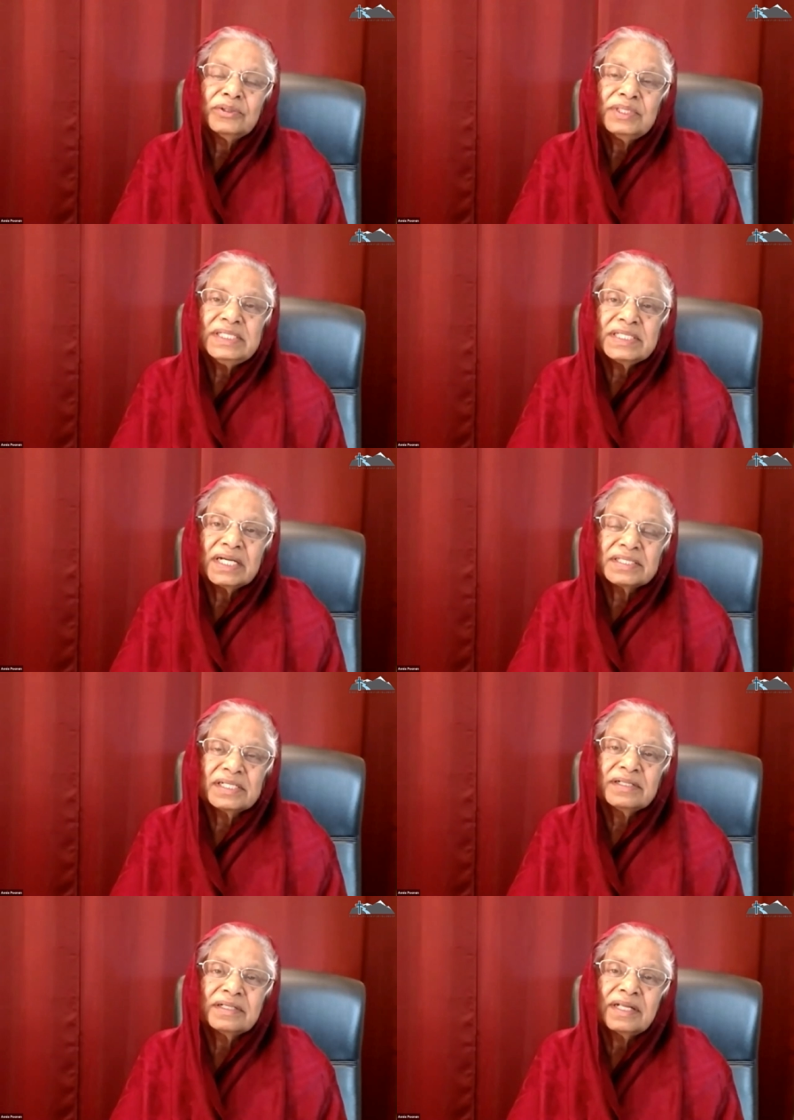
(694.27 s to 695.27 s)
to teach our
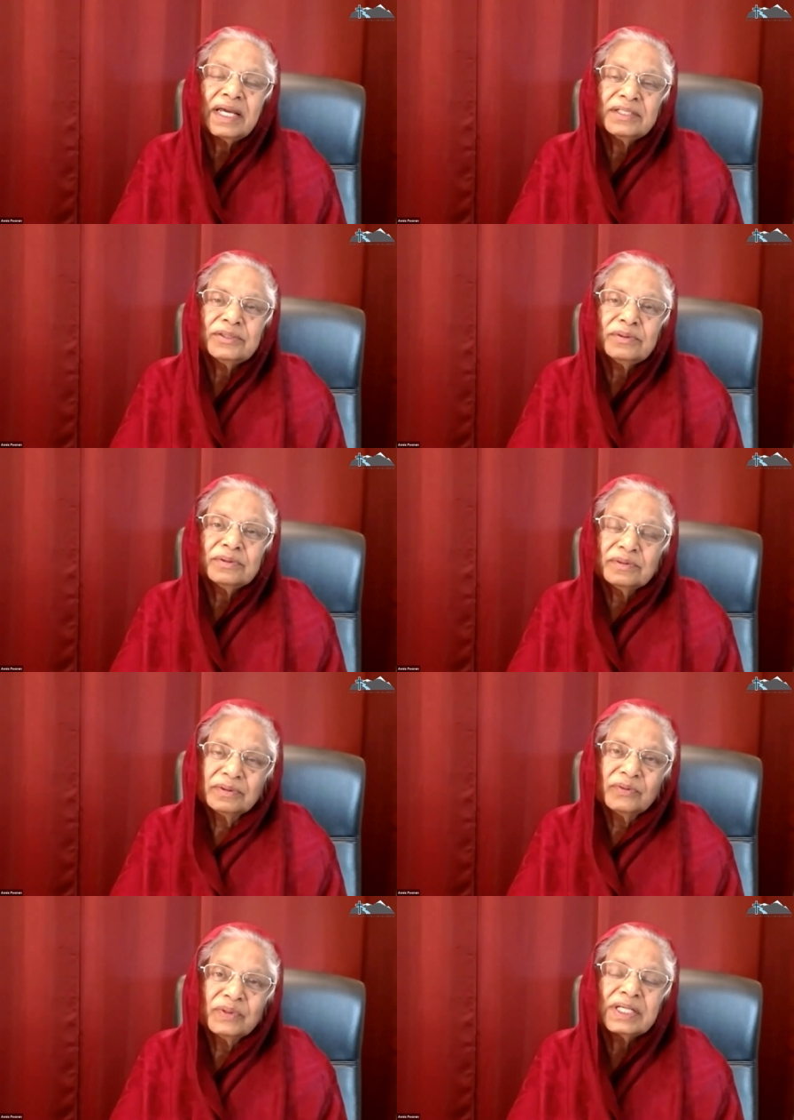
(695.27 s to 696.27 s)
children and to
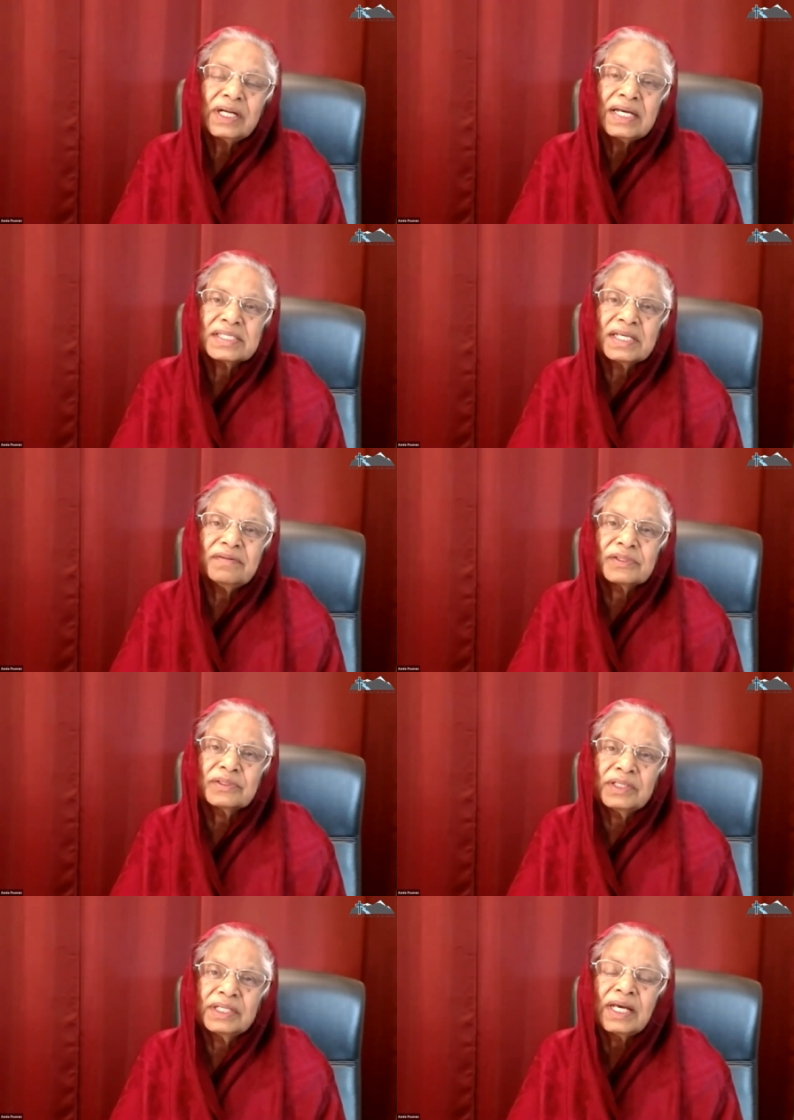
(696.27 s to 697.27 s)
work
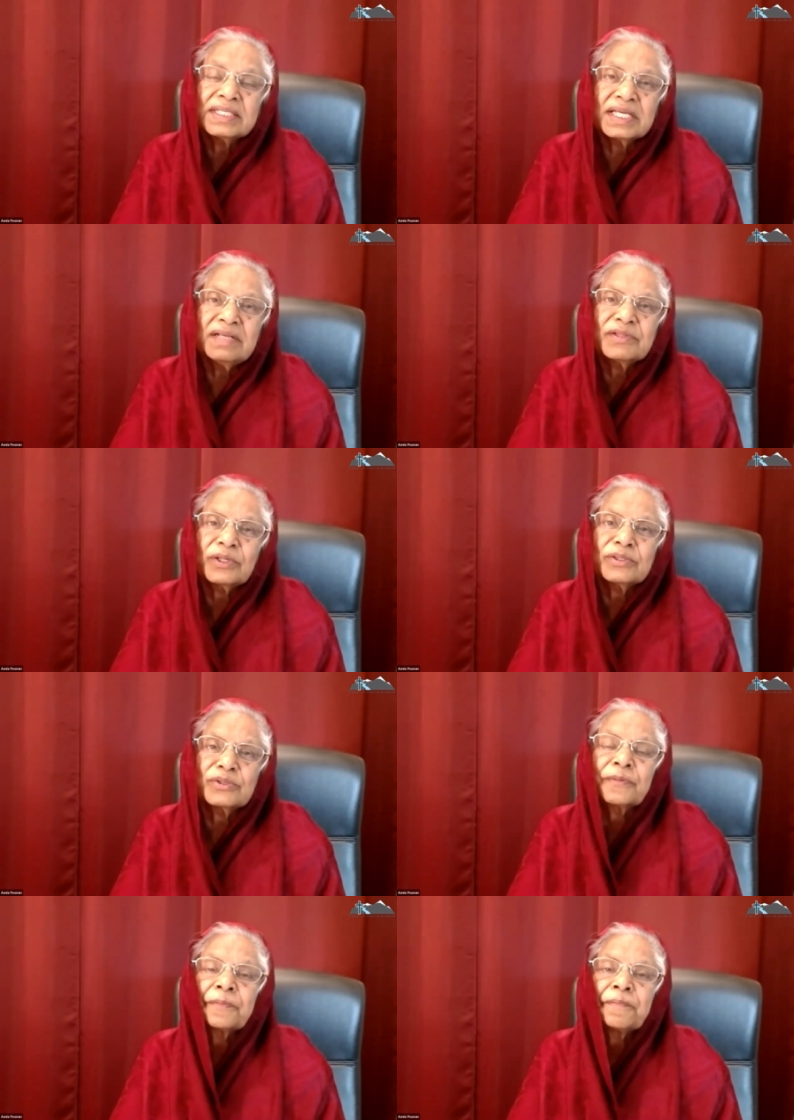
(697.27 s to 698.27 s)
ourselves in ourselves
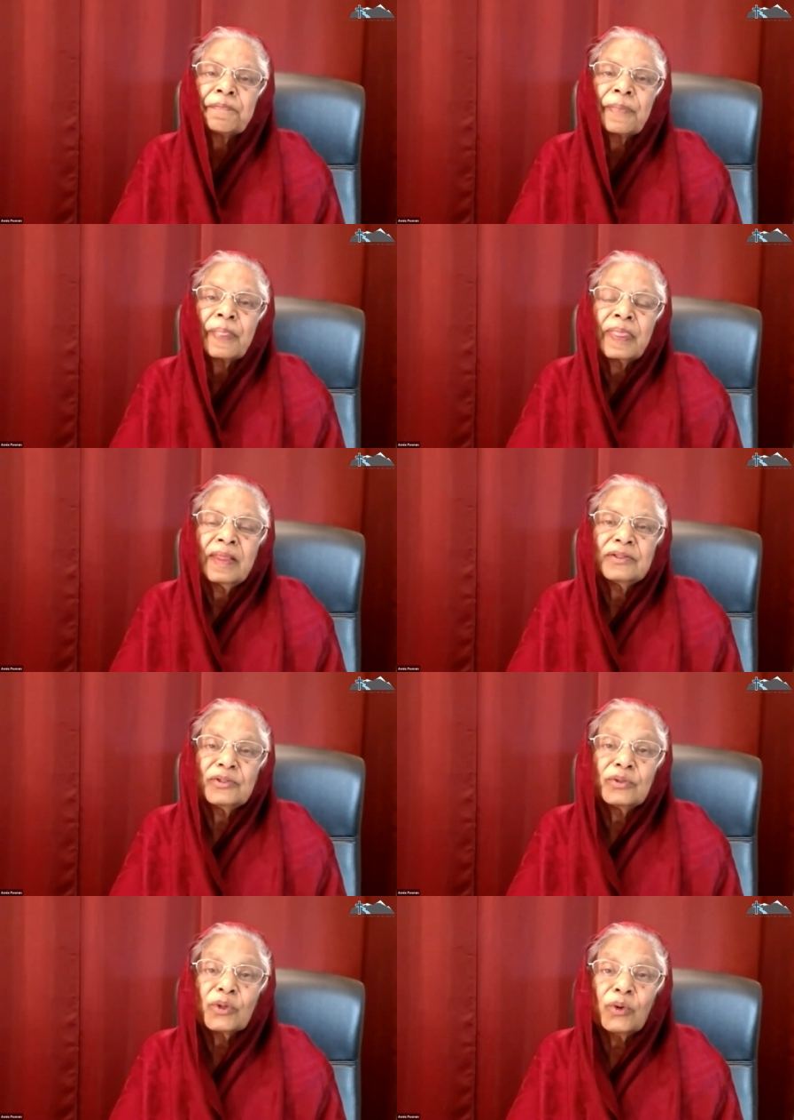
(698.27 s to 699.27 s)
also
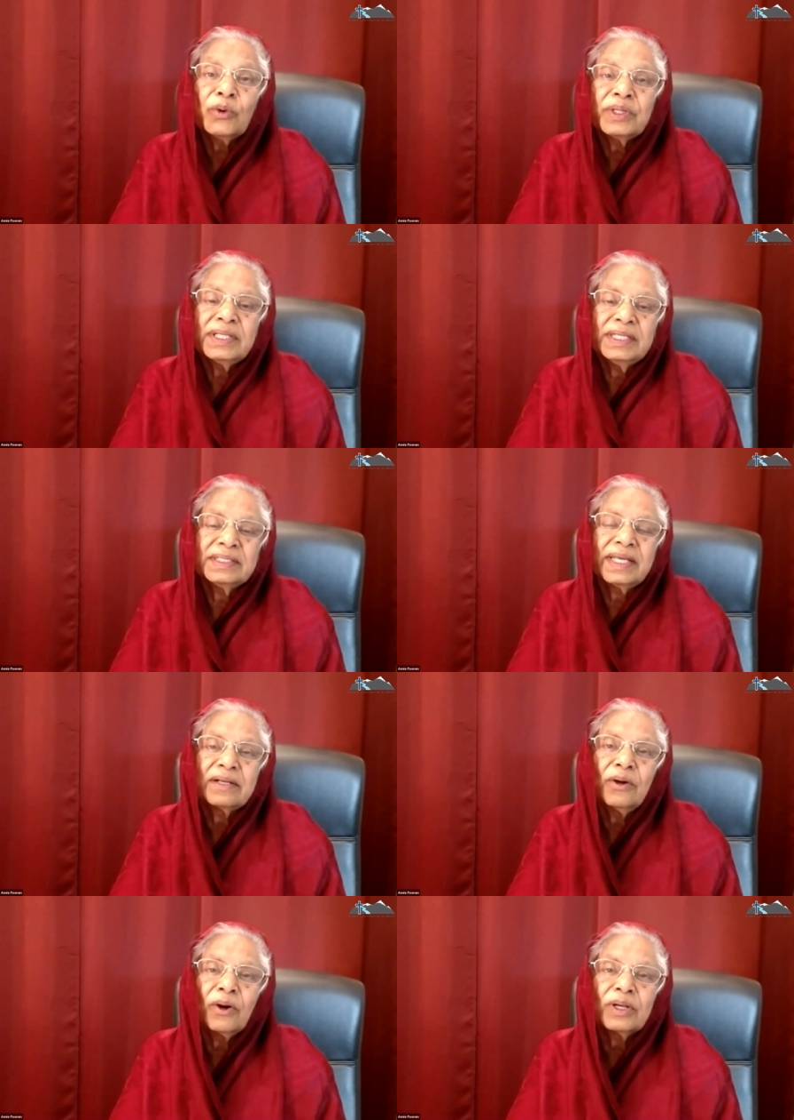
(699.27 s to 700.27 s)
to grow in
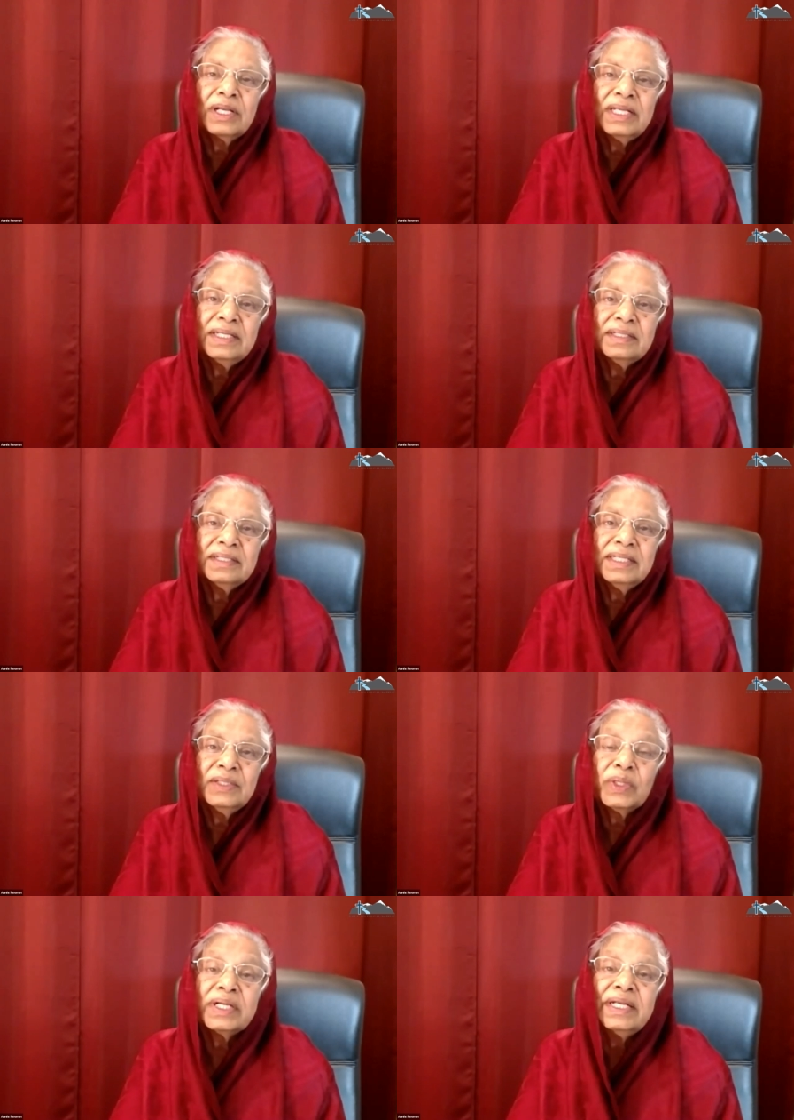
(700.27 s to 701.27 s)
that godly
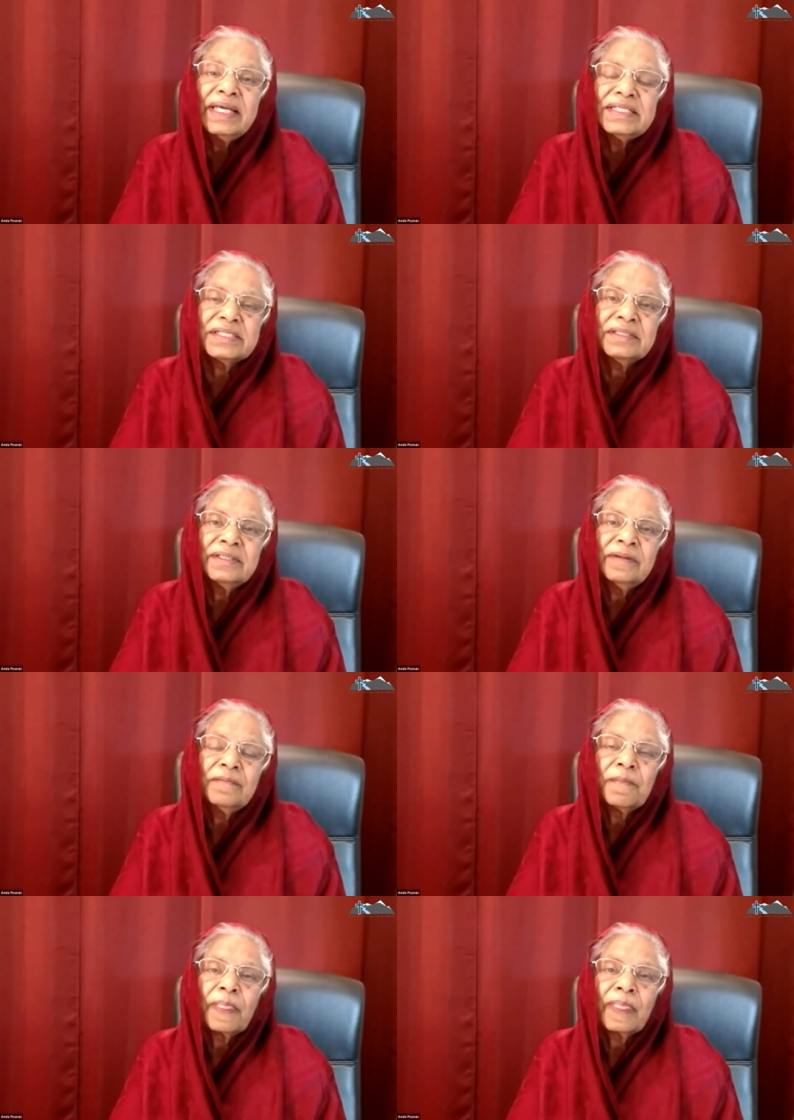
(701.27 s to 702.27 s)
inward nature,
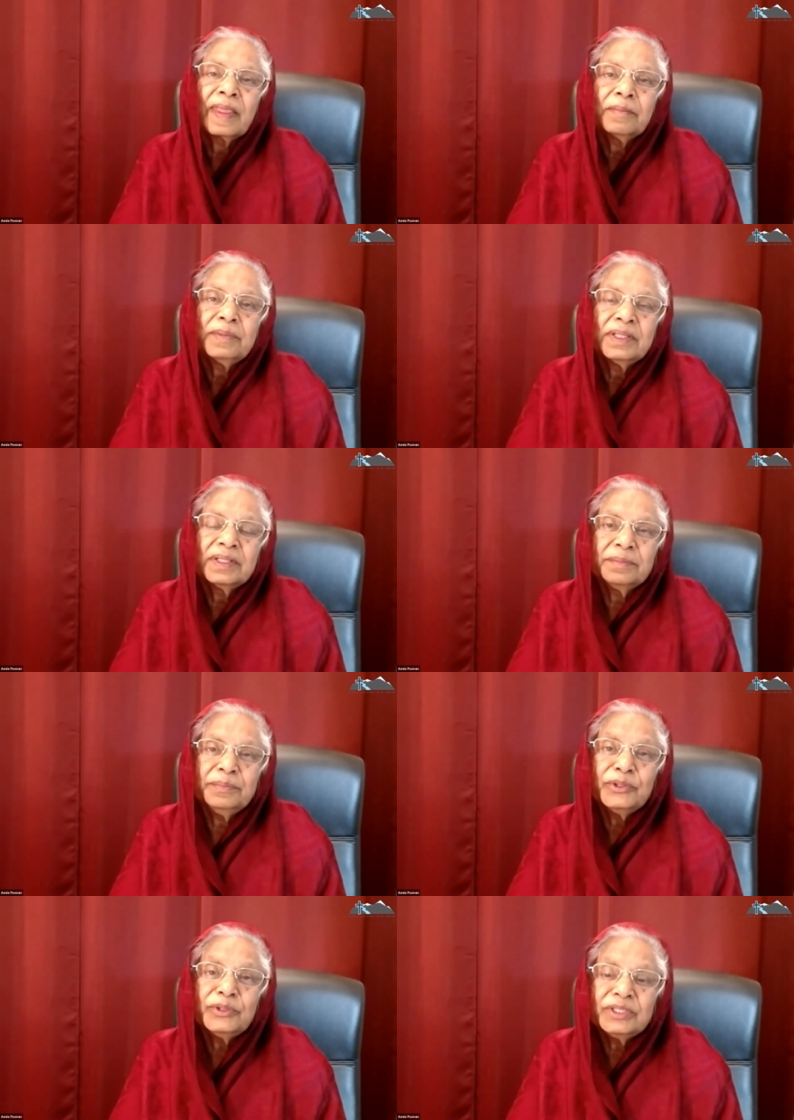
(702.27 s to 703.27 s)
the
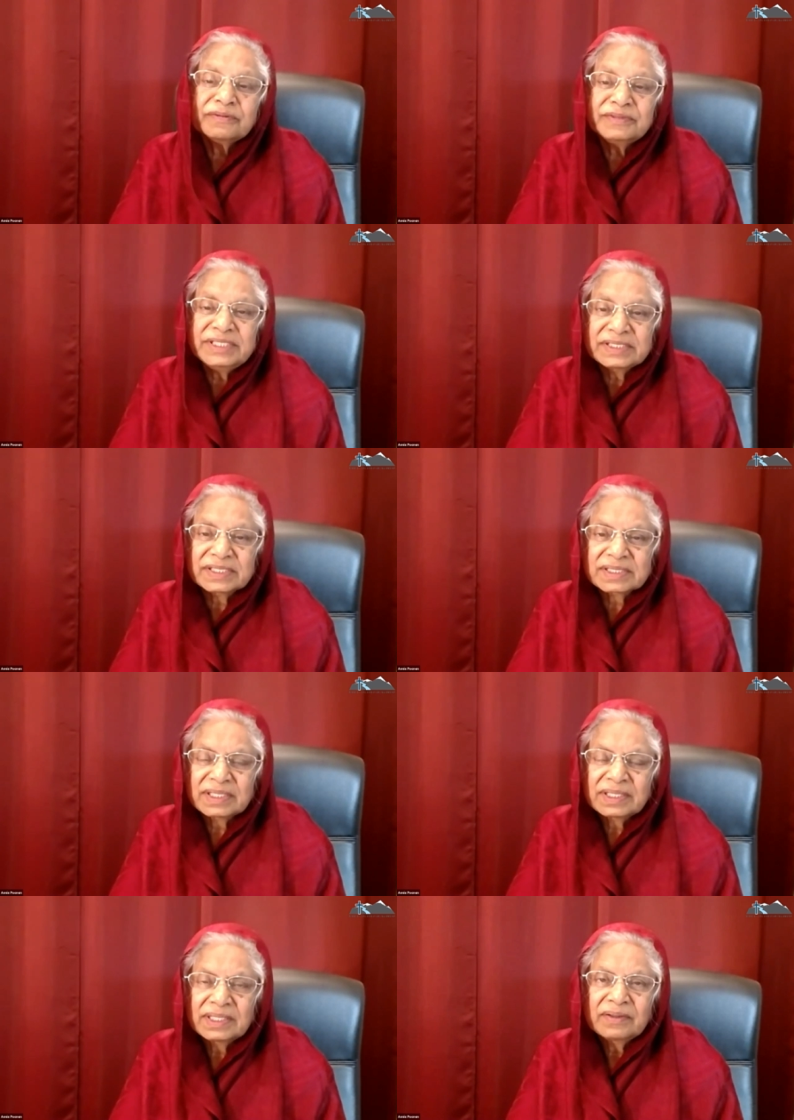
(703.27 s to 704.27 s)
beauty of Jesus.